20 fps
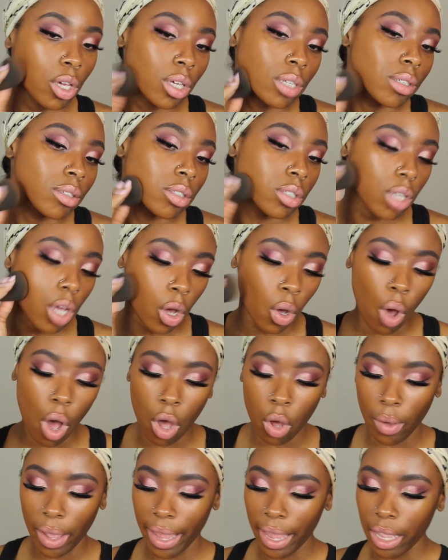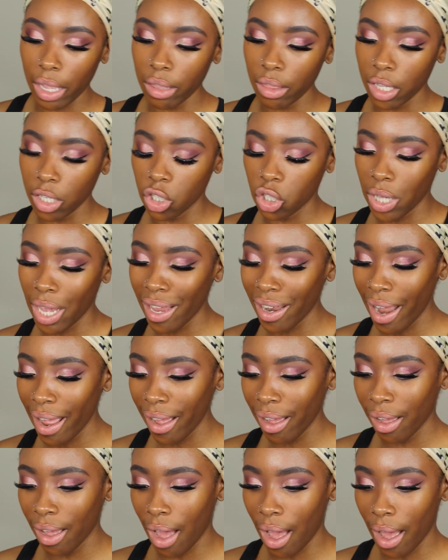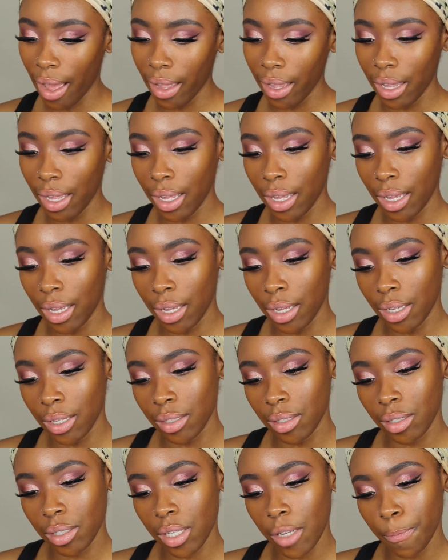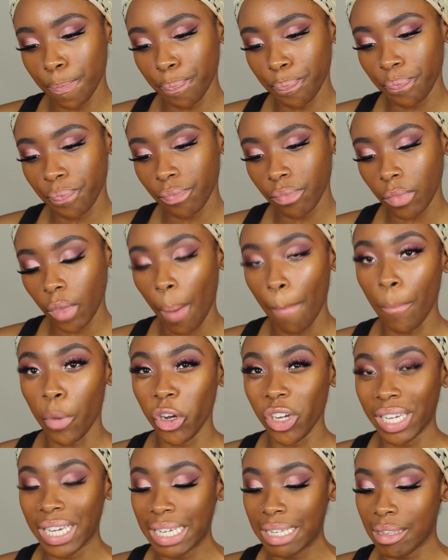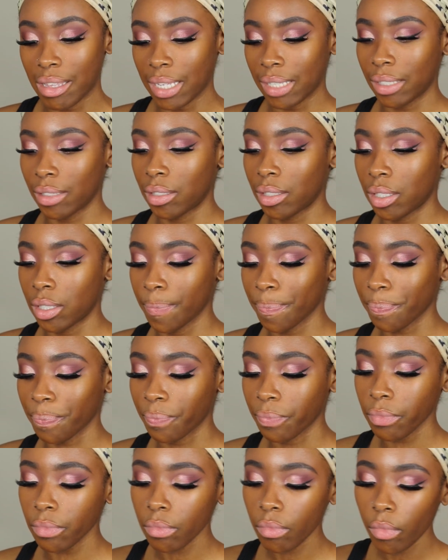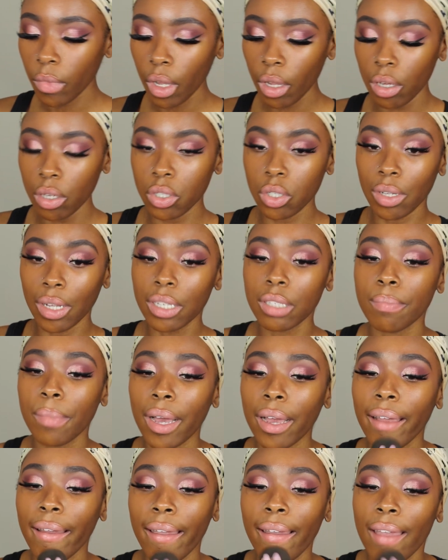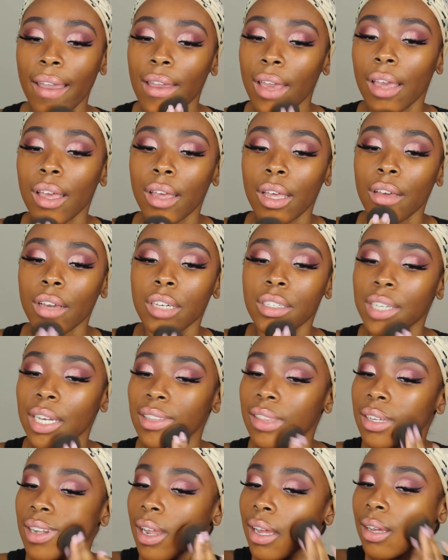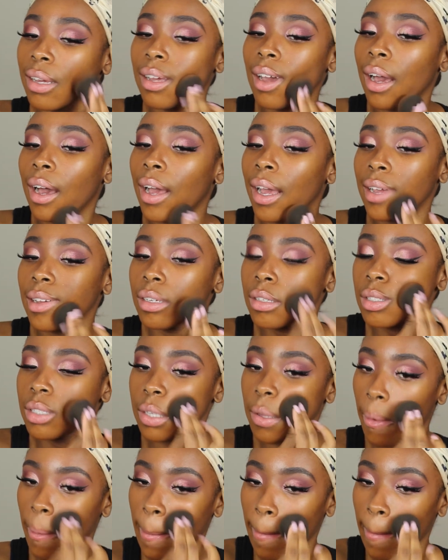So, oh, and the shade I got is Marquise's. So that's my shade that I got.